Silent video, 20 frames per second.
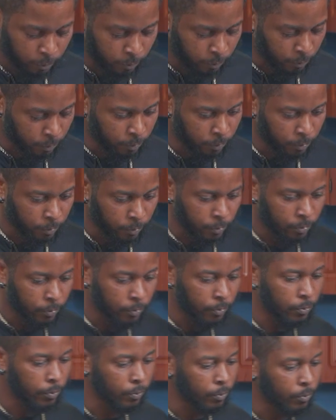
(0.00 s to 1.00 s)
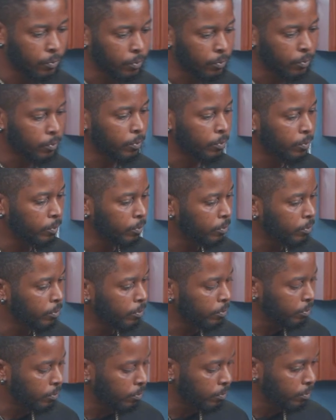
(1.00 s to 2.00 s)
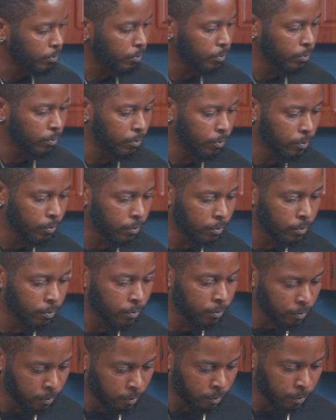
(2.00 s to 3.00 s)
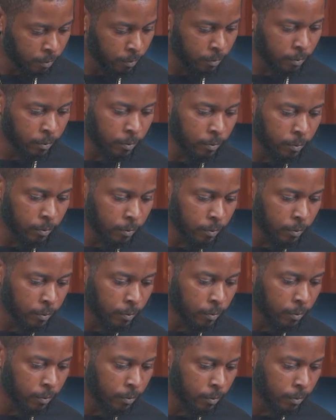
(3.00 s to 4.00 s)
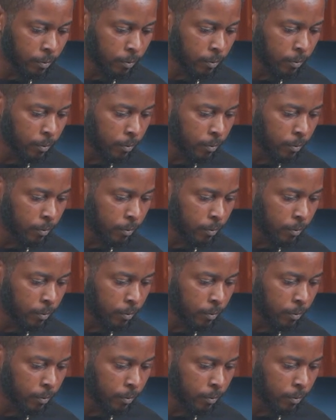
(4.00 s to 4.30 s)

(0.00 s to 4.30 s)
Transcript: (silent)